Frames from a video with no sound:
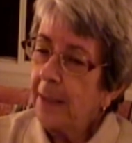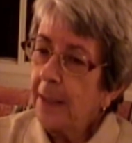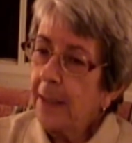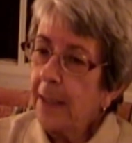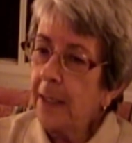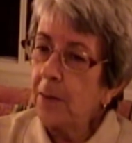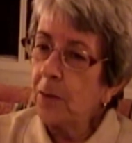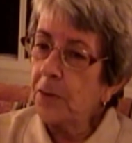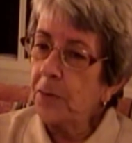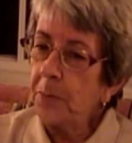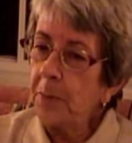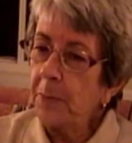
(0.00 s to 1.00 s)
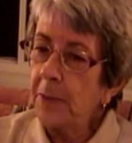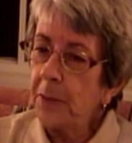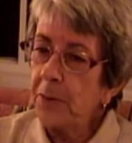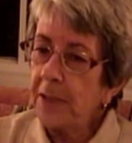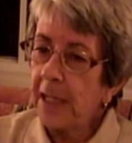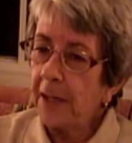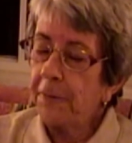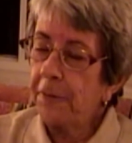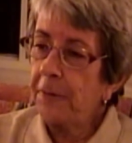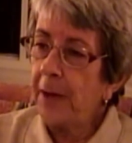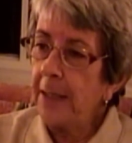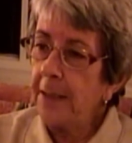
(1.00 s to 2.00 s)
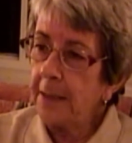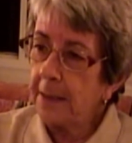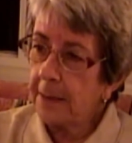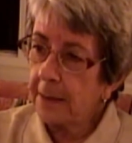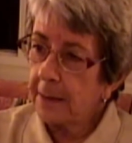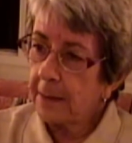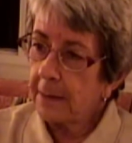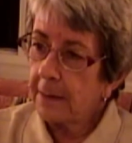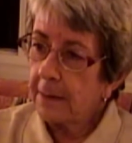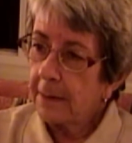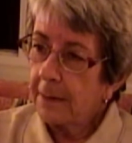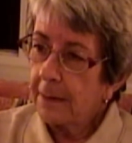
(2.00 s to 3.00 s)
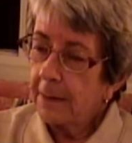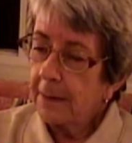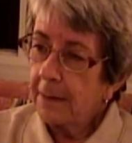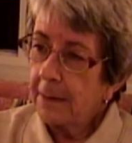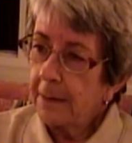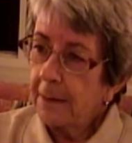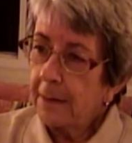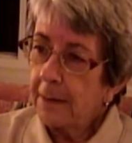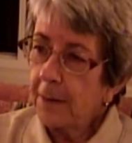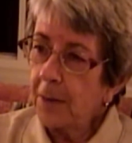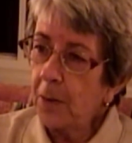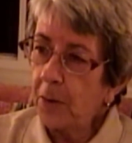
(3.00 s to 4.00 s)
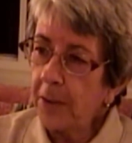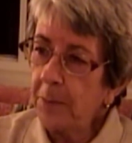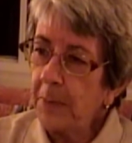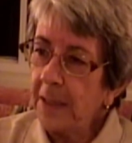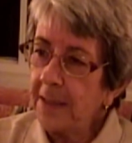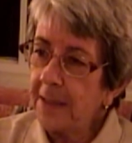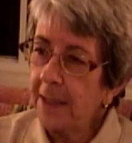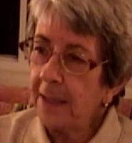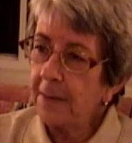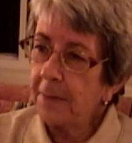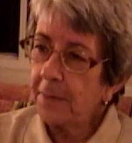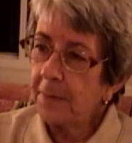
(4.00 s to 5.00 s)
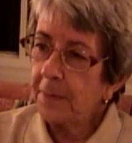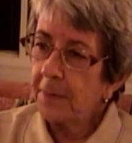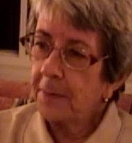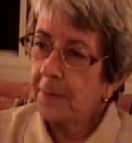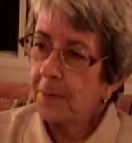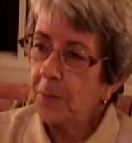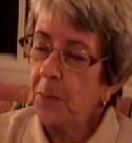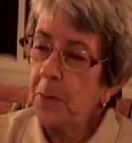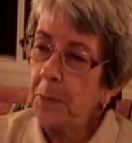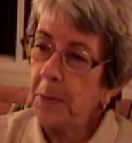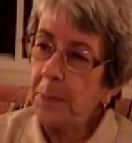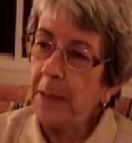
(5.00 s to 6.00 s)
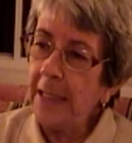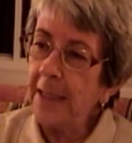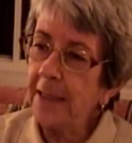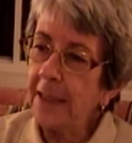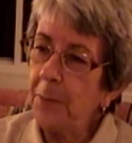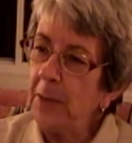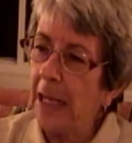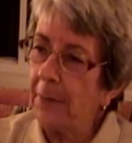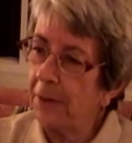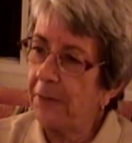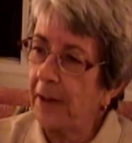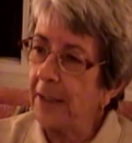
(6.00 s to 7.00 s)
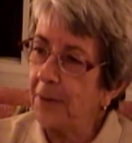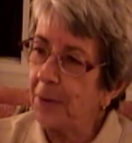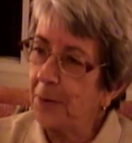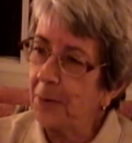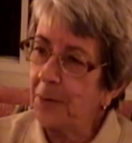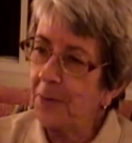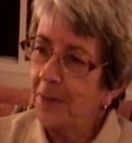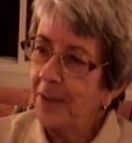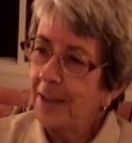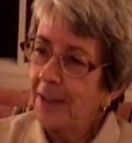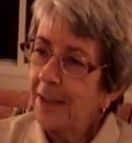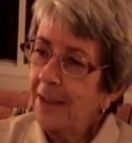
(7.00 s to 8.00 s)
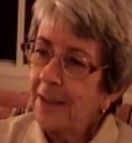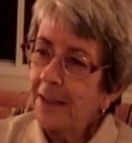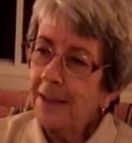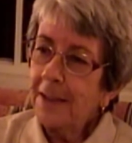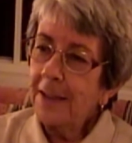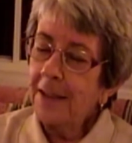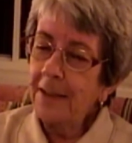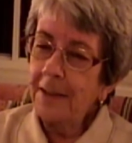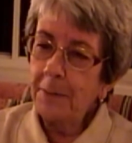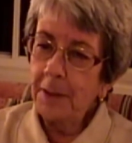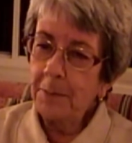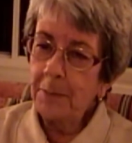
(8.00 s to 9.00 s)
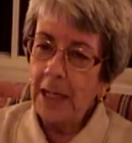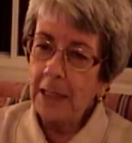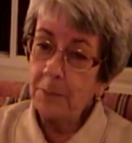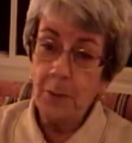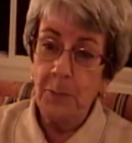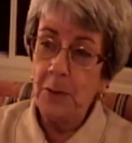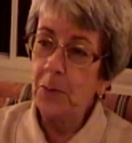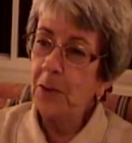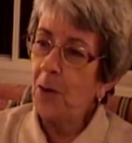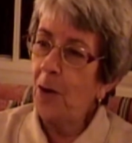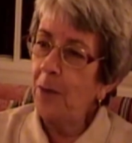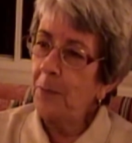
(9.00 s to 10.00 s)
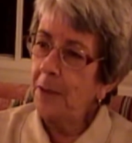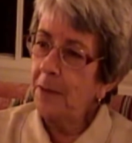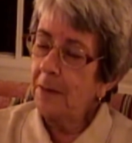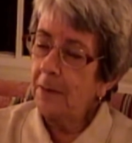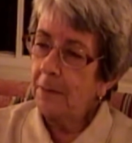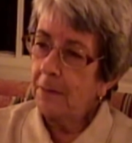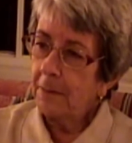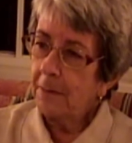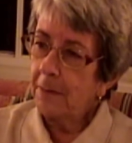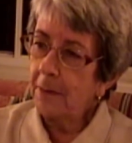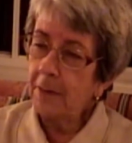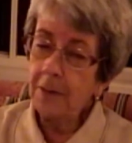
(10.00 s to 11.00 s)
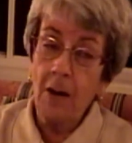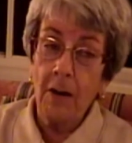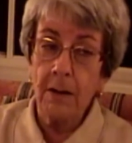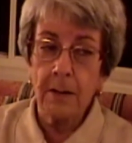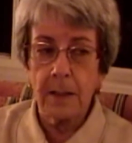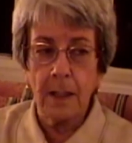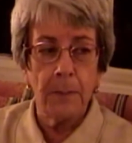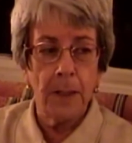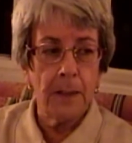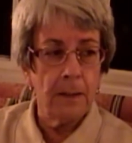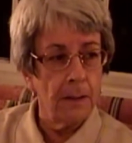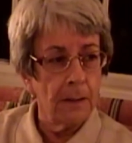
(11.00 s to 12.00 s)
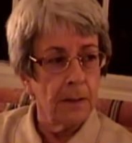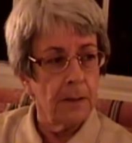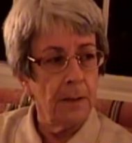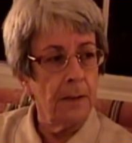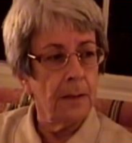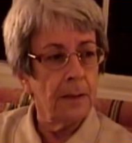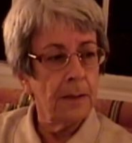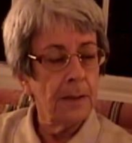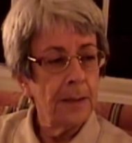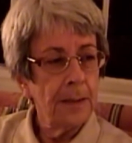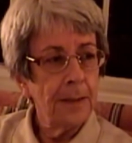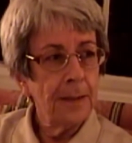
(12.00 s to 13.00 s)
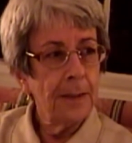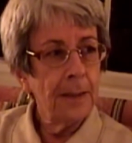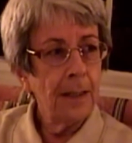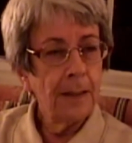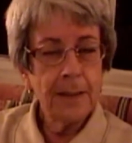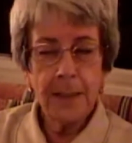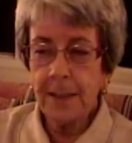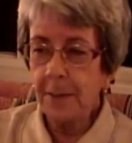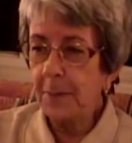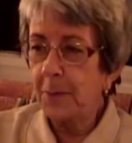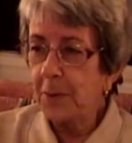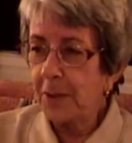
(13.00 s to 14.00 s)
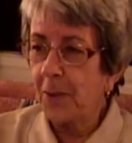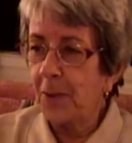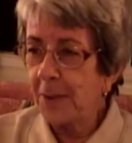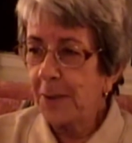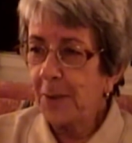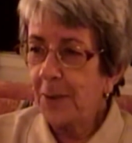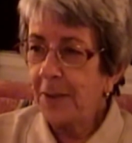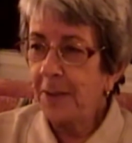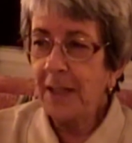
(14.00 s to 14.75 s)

I also remember they used to have fights. Gloria and myself. We would be playing and then we'd have a fight, And like Mommy would call me, Norah, come in, Auntie Thelma would call Gloria.